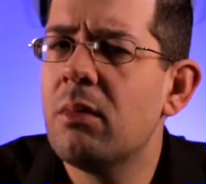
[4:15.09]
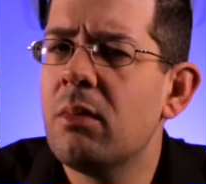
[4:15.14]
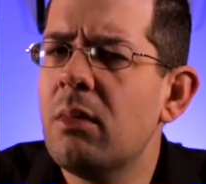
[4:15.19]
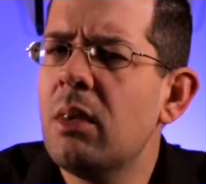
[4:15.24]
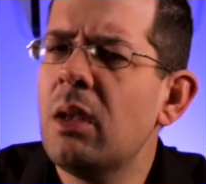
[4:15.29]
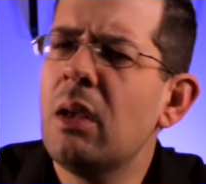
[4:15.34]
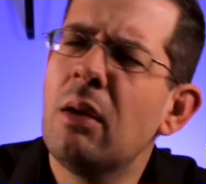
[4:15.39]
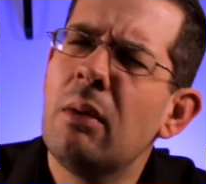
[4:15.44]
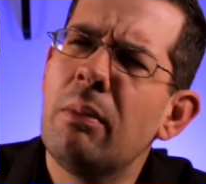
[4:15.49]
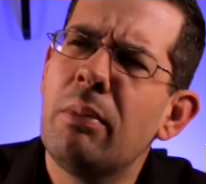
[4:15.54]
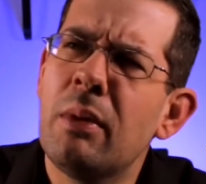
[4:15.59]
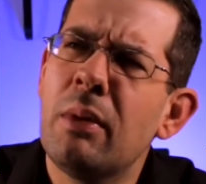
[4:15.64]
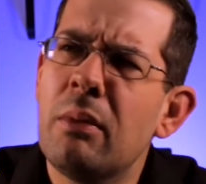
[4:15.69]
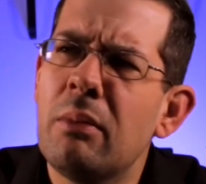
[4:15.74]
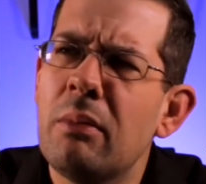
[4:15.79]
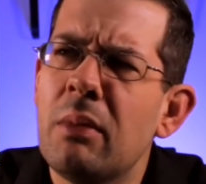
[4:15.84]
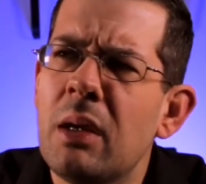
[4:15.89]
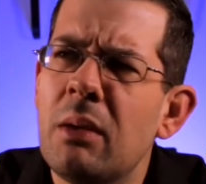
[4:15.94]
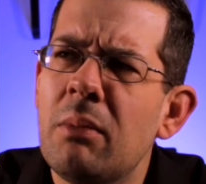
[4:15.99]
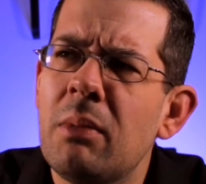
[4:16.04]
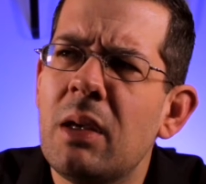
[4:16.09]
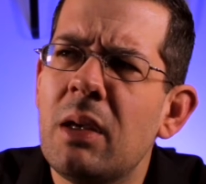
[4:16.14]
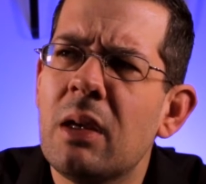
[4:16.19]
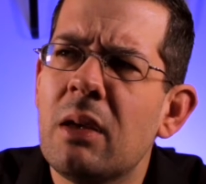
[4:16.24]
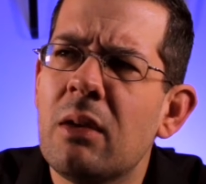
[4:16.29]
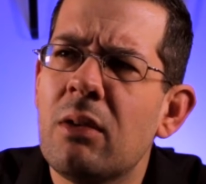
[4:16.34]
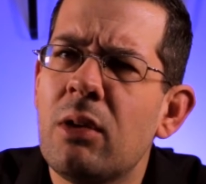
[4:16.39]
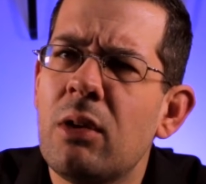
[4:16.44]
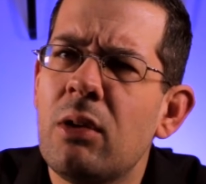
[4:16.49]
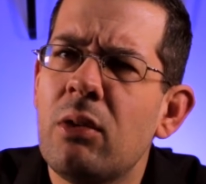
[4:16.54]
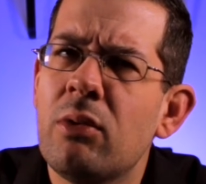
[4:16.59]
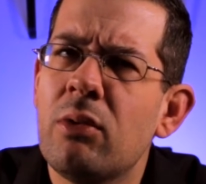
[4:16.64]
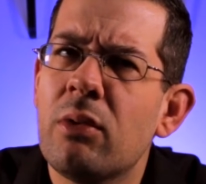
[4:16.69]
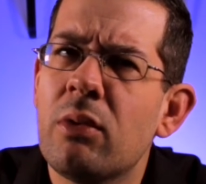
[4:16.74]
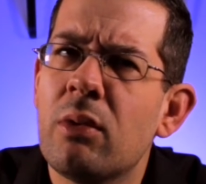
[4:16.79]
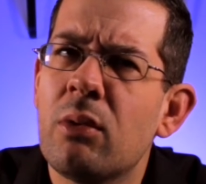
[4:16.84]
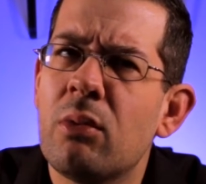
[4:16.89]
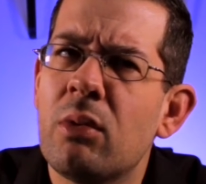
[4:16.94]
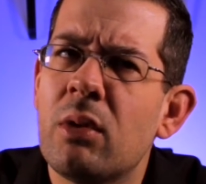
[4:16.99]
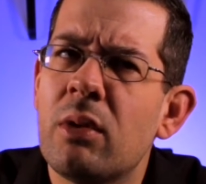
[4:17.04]
Yeah, but maybe I'll use
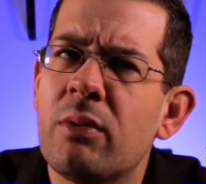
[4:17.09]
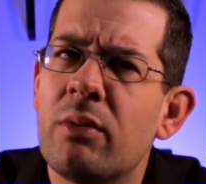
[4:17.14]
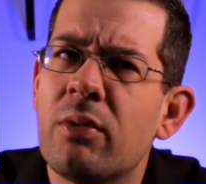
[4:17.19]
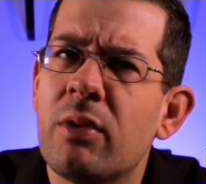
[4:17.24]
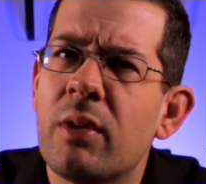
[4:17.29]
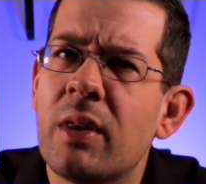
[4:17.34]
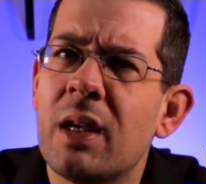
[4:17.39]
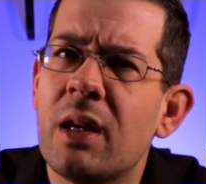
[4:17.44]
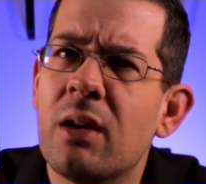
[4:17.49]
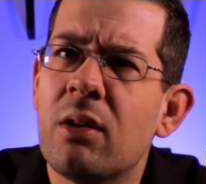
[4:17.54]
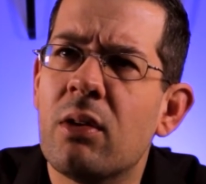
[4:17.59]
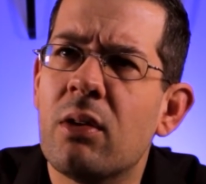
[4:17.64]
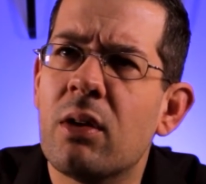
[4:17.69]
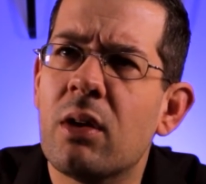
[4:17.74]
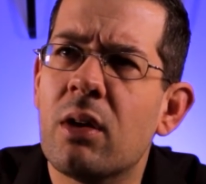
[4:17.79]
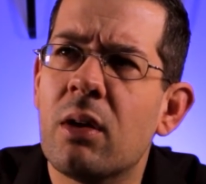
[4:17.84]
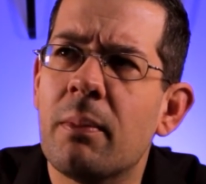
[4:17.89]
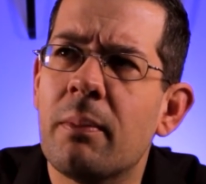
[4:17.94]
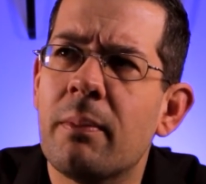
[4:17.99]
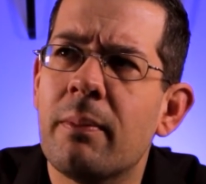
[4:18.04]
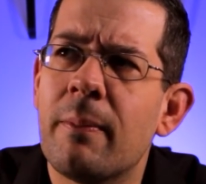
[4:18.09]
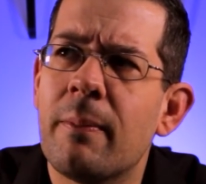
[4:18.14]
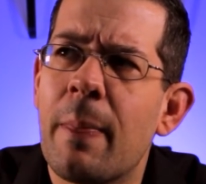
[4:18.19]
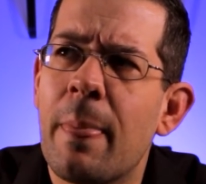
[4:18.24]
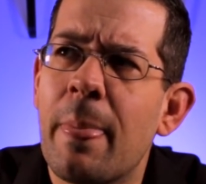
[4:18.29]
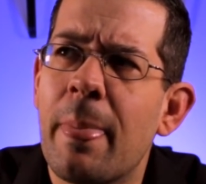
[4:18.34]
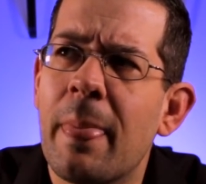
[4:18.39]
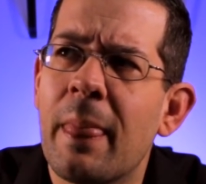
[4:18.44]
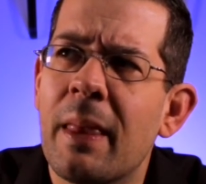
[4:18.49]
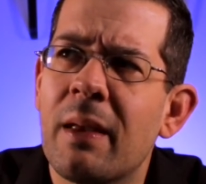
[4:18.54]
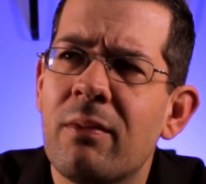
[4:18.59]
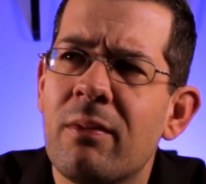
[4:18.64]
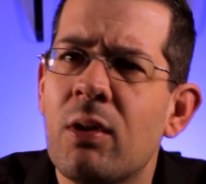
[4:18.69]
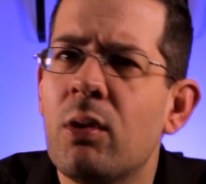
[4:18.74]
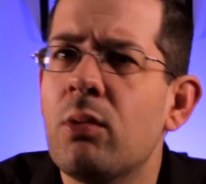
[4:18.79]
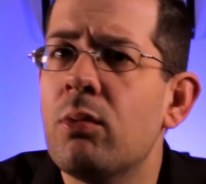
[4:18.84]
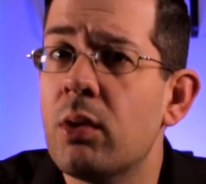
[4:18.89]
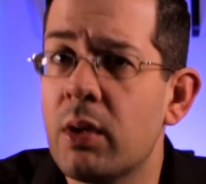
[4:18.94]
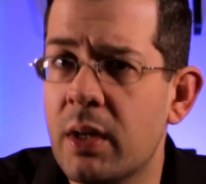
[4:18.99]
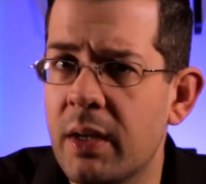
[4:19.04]
the one for the arm.
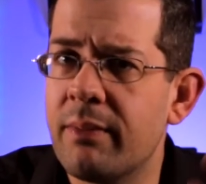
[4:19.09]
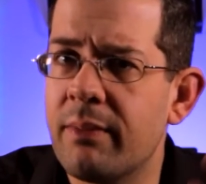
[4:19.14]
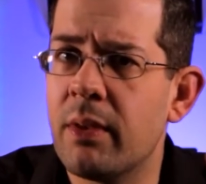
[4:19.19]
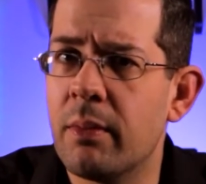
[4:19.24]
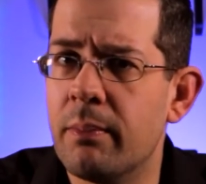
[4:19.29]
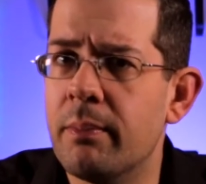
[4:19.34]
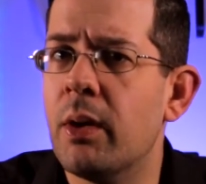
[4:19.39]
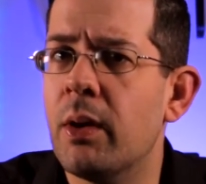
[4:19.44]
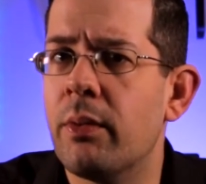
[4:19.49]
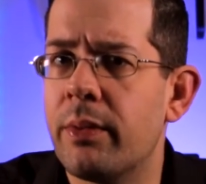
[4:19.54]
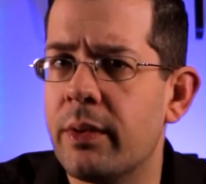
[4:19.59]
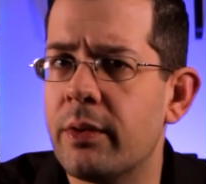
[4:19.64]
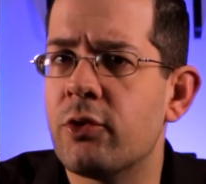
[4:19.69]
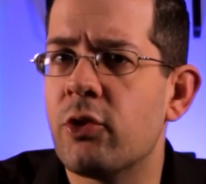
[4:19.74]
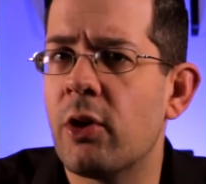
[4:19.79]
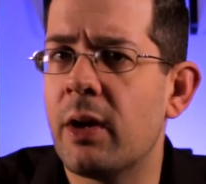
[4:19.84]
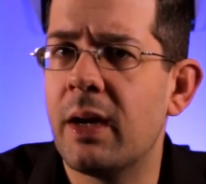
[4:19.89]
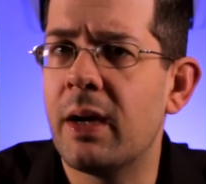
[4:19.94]
Well, we'll give them both a try.